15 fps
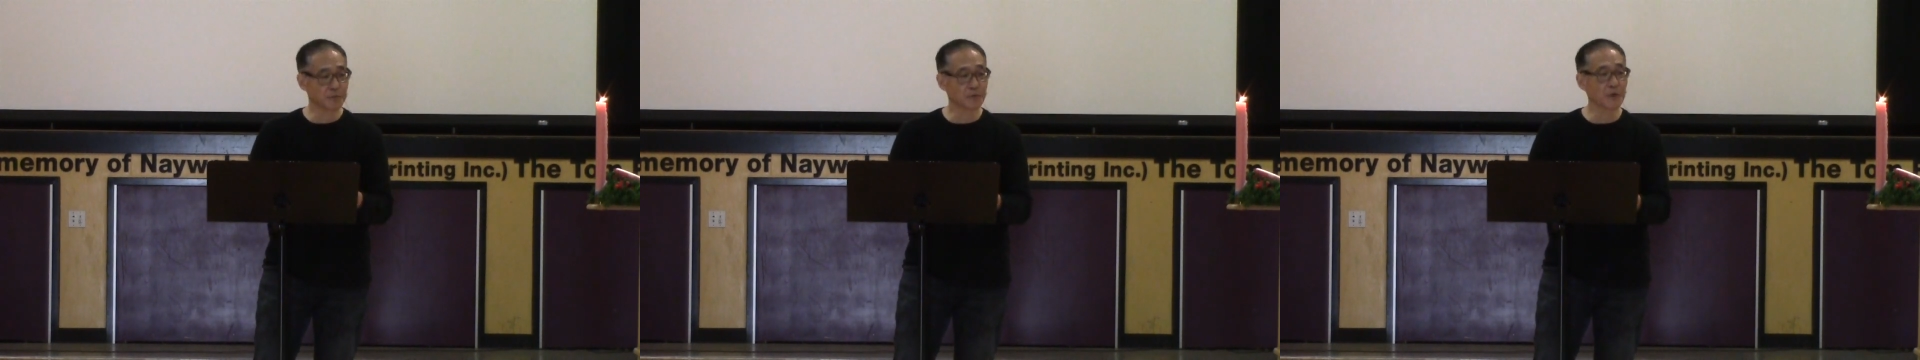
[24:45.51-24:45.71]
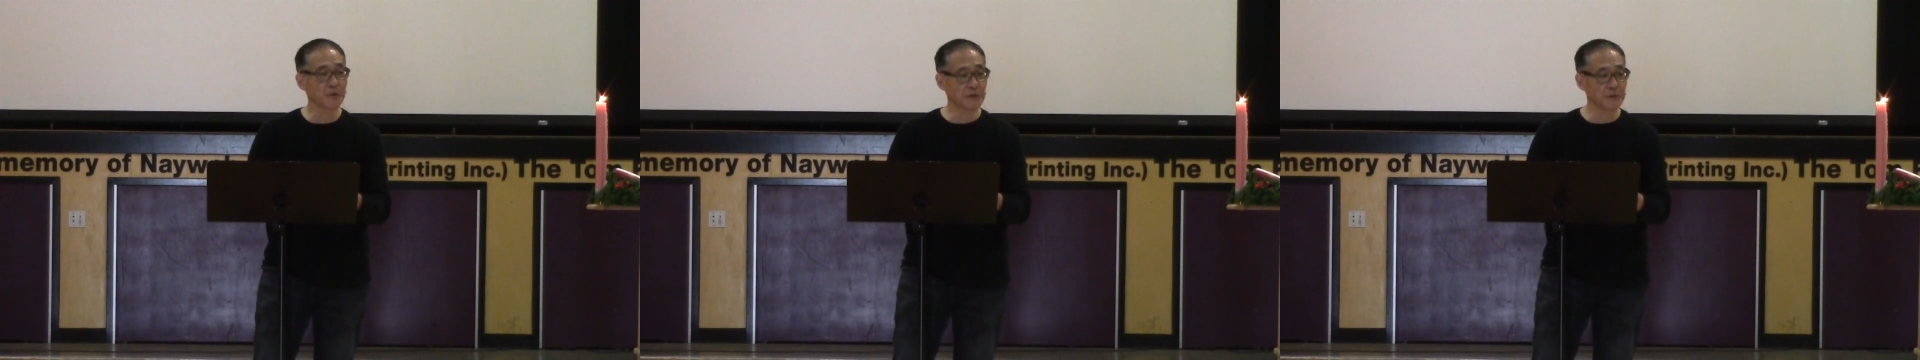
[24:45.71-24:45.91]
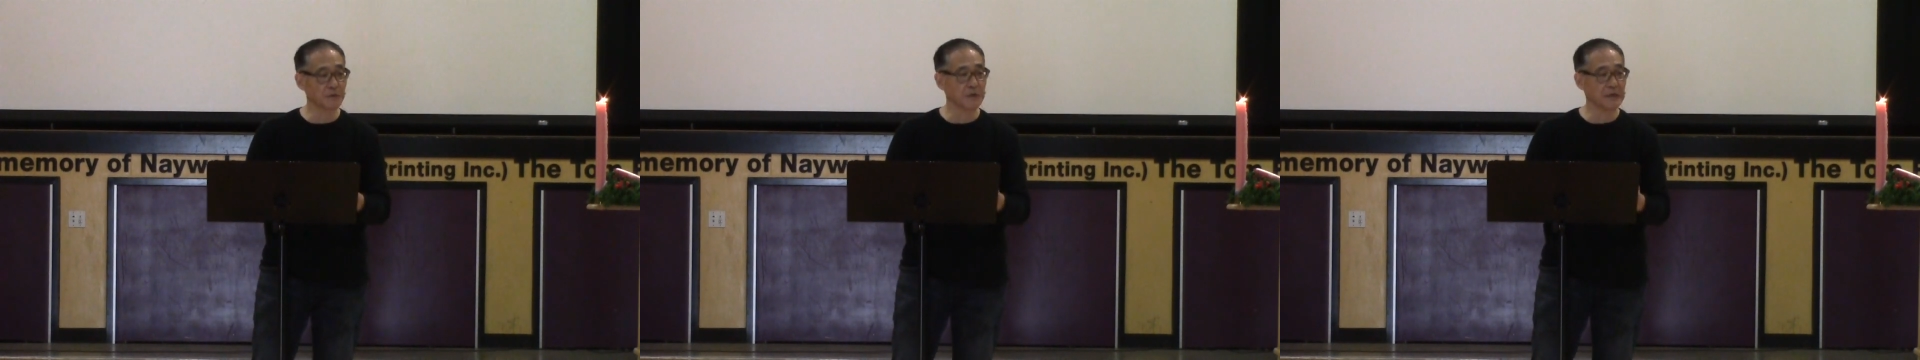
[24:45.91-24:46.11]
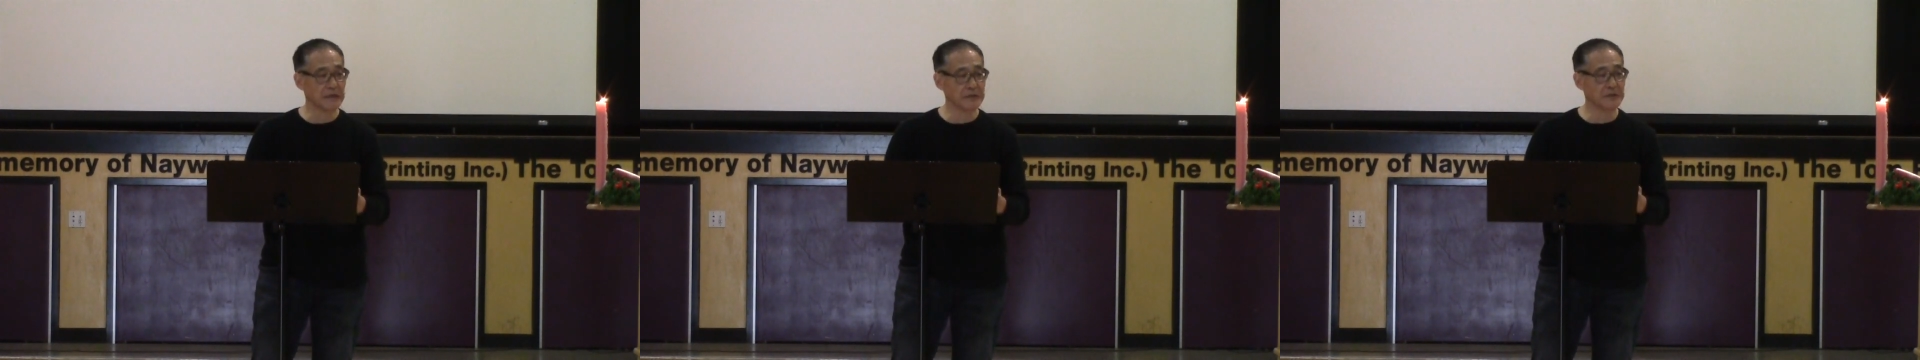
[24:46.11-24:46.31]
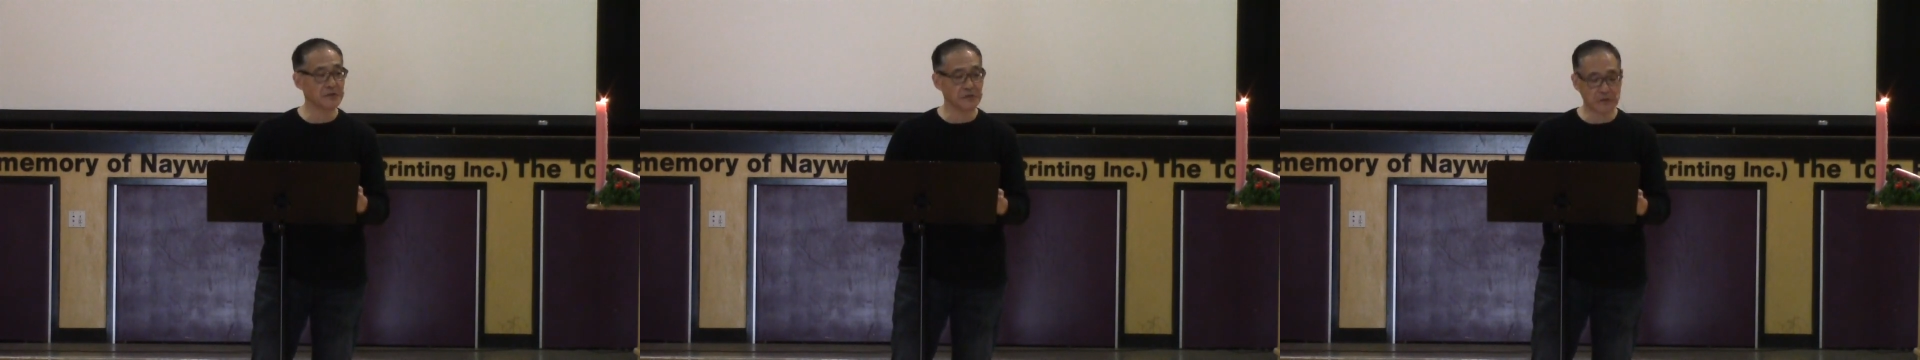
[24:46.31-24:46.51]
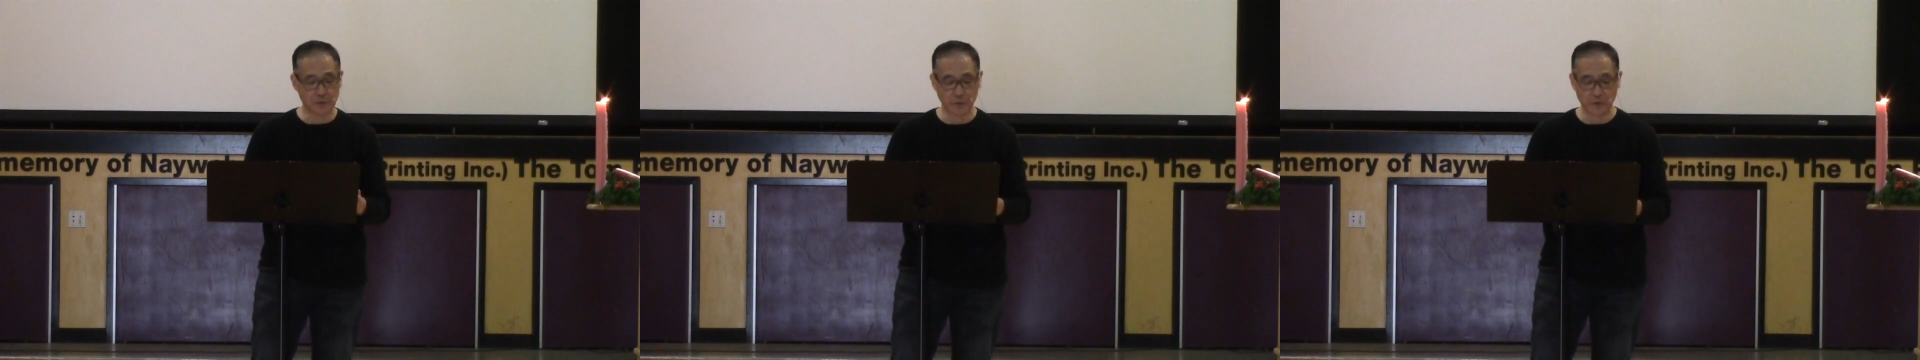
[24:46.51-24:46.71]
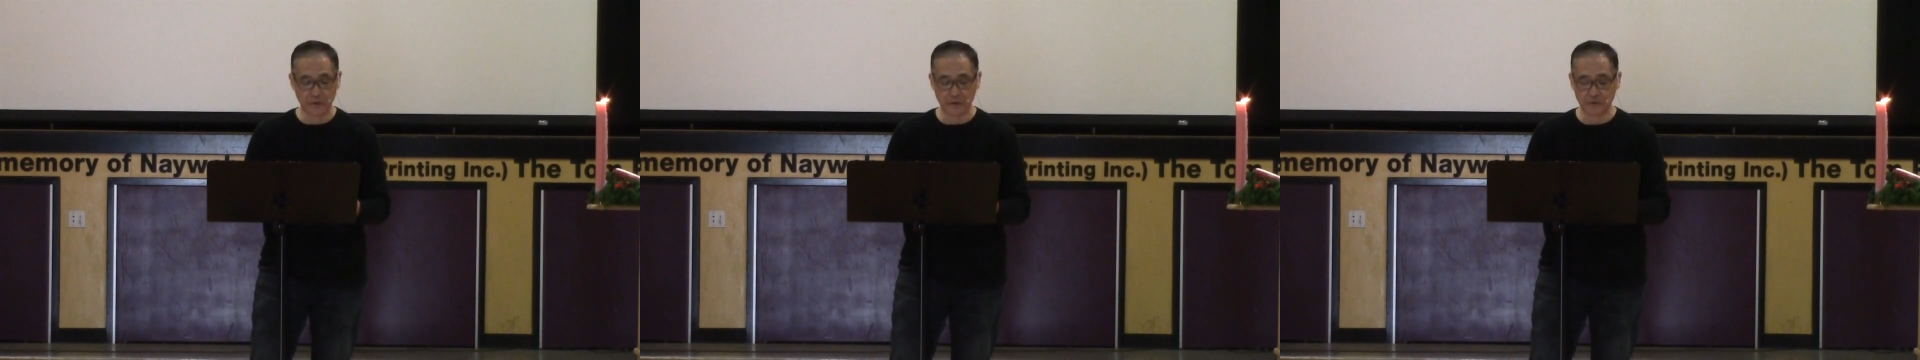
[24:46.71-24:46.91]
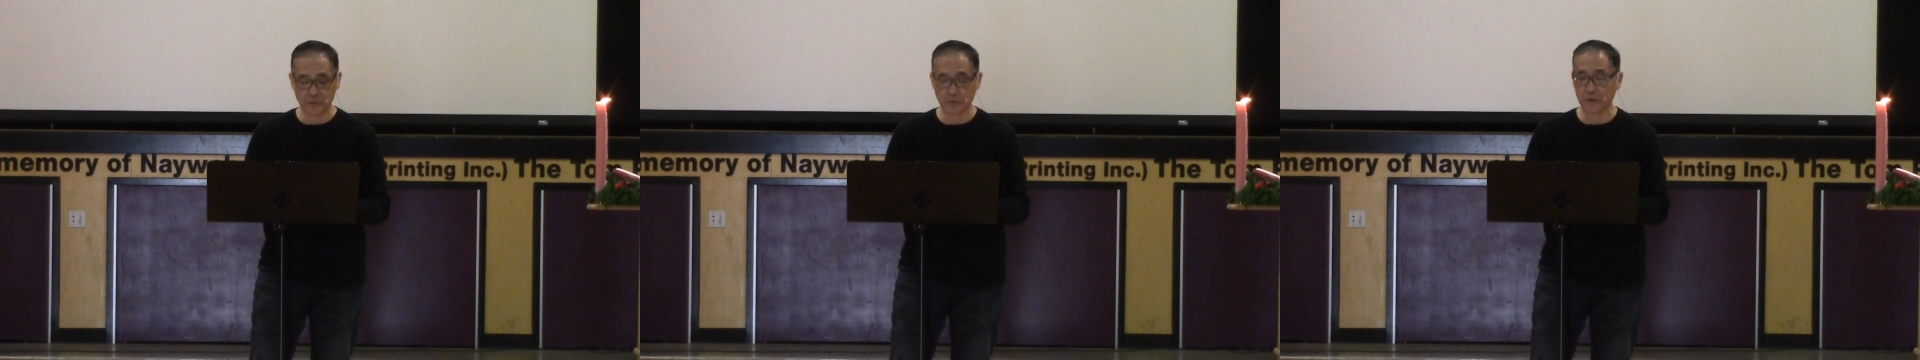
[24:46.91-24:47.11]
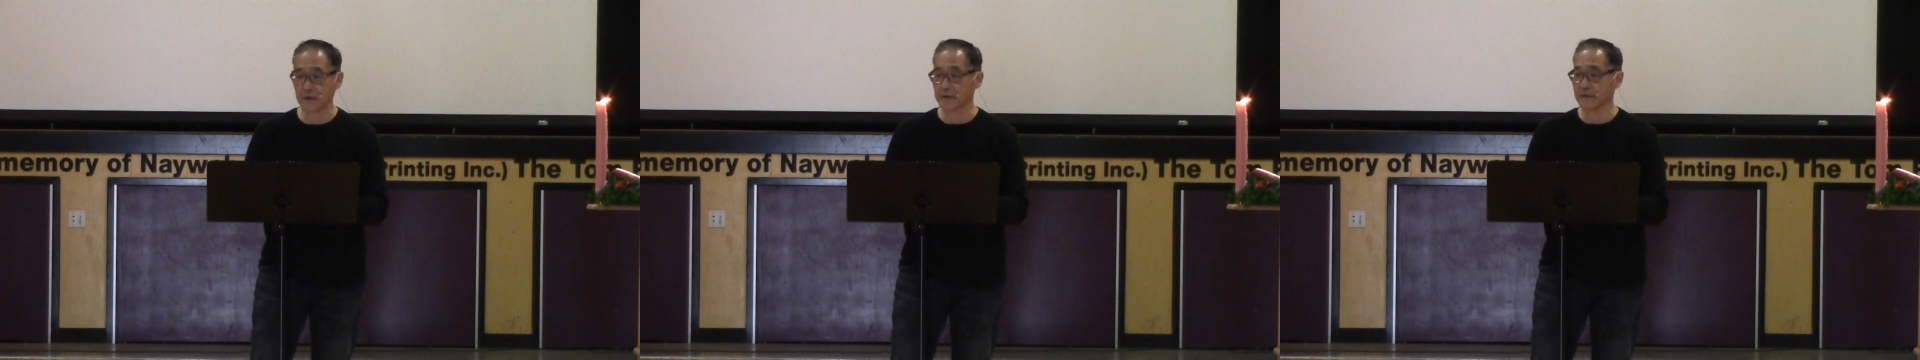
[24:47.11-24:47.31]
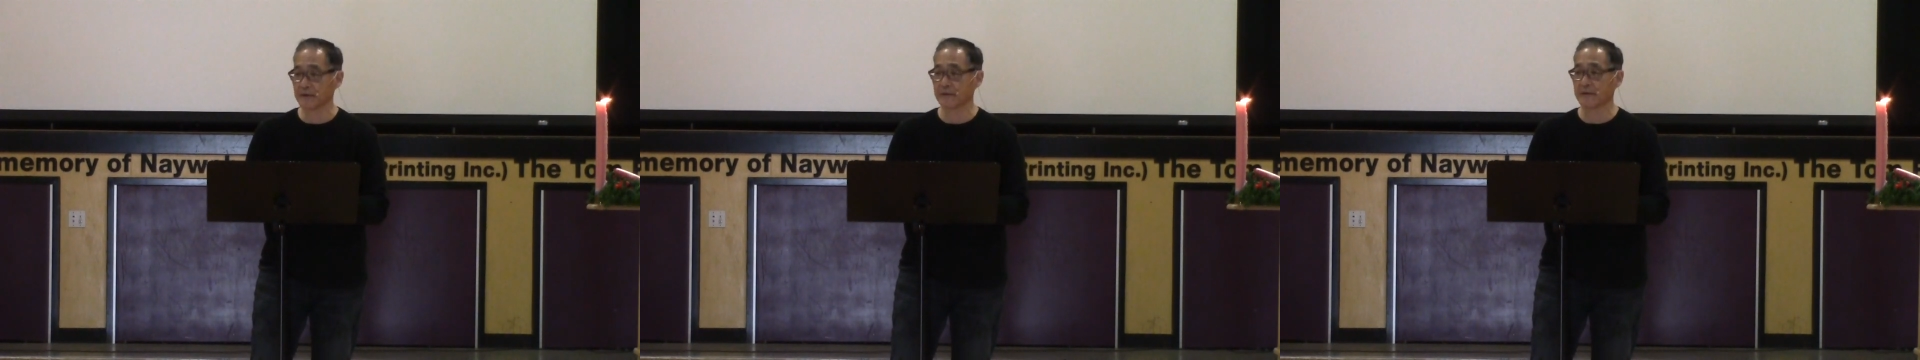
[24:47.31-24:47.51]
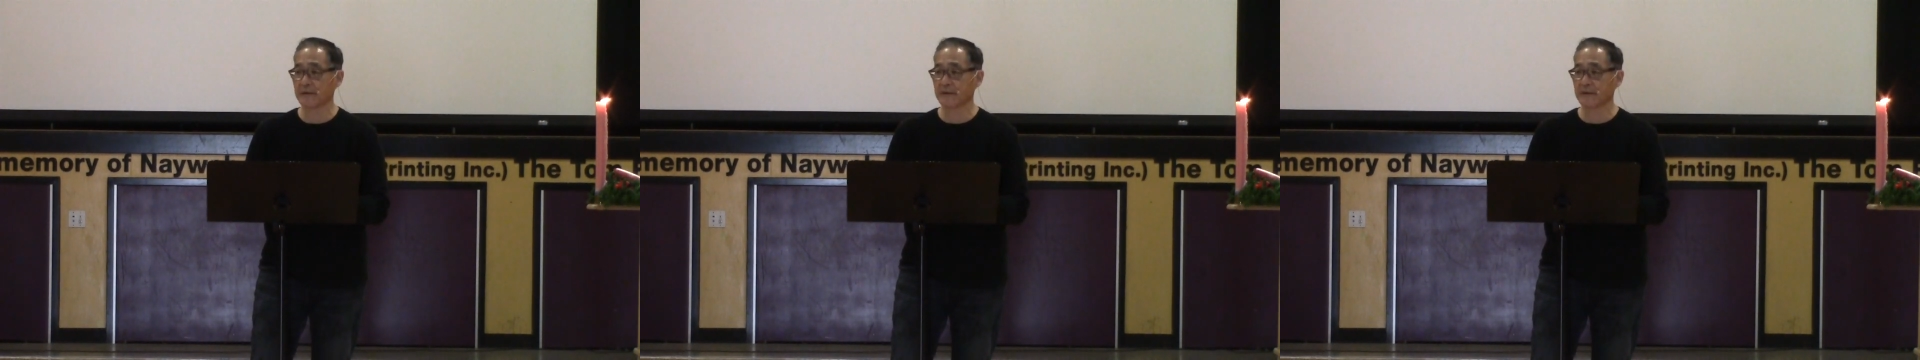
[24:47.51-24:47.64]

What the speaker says: broken relationship with his brother.